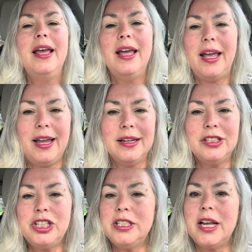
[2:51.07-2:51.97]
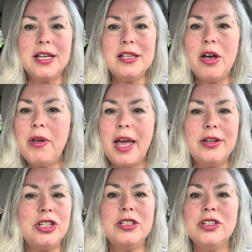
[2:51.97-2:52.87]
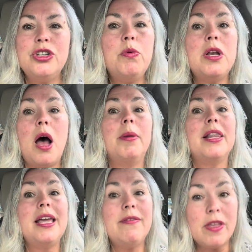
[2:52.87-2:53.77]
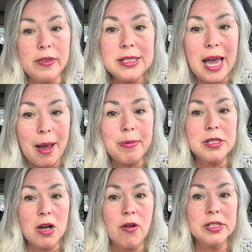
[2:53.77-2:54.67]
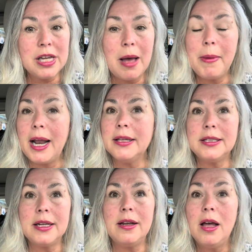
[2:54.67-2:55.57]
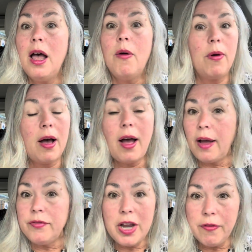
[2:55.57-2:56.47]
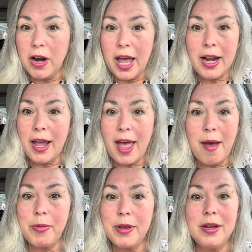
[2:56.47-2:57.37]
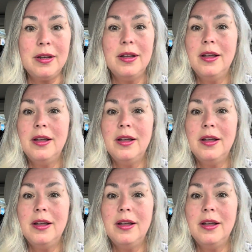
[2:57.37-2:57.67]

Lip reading: And she said, it's okay. She said, you would not believe that this happens all the time. And I said, well, I've never had it happen.